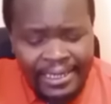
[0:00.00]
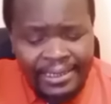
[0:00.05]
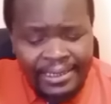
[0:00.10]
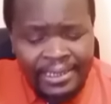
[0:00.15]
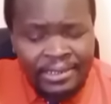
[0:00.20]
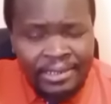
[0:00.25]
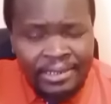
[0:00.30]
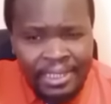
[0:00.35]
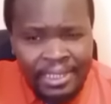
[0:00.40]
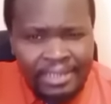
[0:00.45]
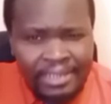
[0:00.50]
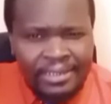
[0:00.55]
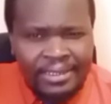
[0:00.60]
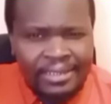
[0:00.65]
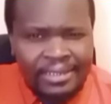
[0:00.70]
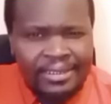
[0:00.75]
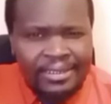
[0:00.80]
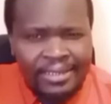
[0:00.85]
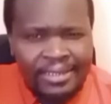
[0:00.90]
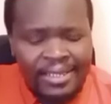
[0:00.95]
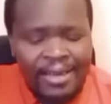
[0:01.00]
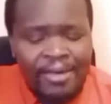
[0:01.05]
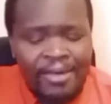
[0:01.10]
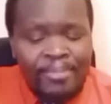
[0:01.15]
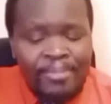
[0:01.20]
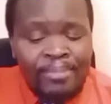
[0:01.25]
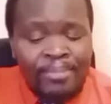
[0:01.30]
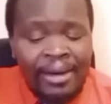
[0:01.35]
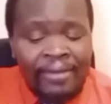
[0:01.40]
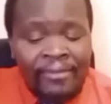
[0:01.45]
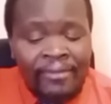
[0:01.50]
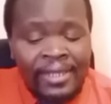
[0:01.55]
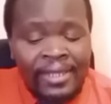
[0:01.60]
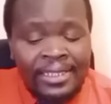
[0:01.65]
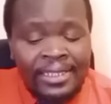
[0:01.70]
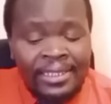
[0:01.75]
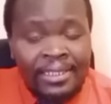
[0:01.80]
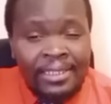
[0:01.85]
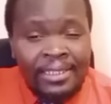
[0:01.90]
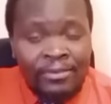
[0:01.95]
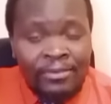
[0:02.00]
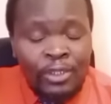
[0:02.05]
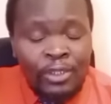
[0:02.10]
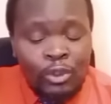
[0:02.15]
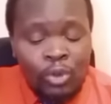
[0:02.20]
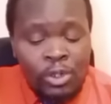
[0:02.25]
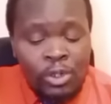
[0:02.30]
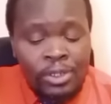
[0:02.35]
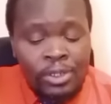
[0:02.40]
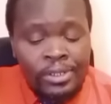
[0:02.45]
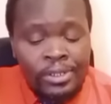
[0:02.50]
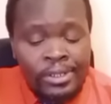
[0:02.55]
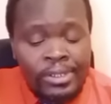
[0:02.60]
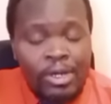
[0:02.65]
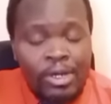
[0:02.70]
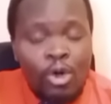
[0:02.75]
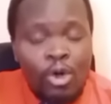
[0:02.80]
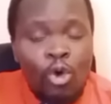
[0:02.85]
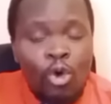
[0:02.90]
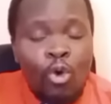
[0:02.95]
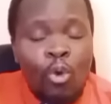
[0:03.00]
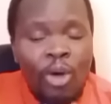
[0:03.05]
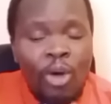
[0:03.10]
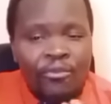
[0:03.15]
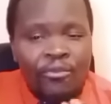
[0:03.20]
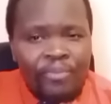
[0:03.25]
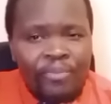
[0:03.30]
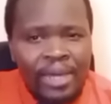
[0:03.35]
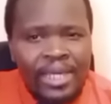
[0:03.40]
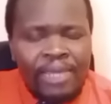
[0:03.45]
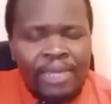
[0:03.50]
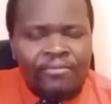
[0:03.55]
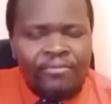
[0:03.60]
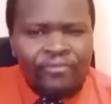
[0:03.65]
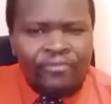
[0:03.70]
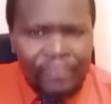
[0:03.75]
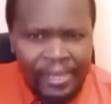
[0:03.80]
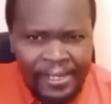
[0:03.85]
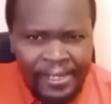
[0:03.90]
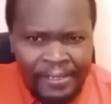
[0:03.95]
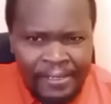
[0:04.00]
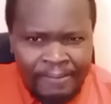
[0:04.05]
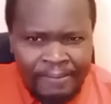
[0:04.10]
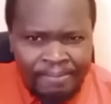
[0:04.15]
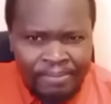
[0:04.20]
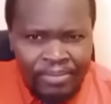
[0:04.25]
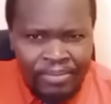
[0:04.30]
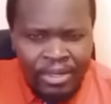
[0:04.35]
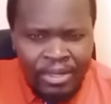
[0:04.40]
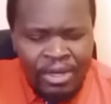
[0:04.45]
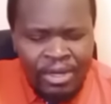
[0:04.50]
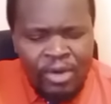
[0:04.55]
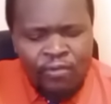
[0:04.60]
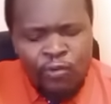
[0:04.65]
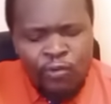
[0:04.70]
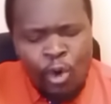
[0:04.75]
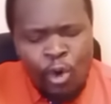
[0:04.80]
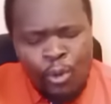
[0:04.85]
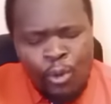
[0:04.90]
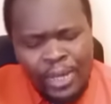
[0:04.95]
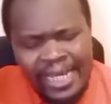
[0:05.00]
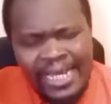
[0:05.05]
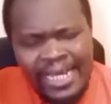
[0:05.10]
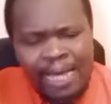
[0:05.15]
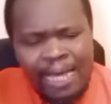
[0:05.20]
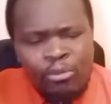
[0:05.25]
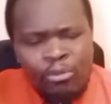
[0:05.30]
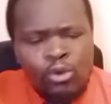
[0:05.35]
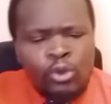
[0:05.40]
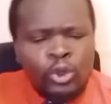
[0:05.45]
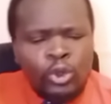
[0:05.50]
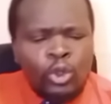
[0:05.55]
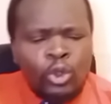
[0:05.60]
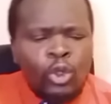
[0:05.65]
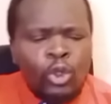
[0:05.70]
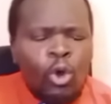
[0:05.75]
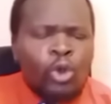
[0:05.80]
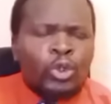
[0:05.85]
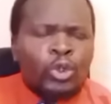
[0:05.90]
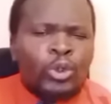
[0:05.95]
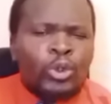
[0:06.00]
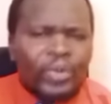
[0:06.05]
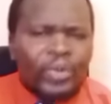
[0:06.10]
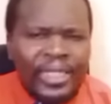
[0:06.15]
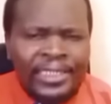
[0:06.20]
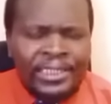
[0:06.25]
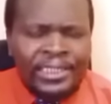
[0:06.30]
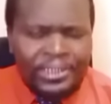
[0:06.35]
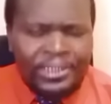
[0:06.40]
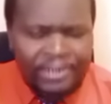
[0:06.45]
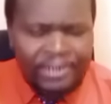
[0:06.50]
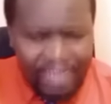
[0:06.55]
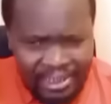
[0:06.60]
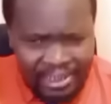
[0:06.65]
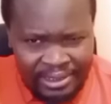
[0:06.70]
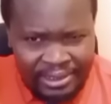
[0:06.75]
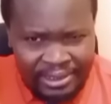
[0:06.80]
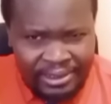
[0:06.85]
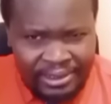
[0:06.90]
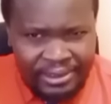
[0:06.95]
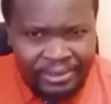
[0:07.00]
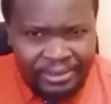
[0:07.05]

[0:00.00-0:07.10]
easy tricks by these individuals who have made him fail. For William Ruto to get it right,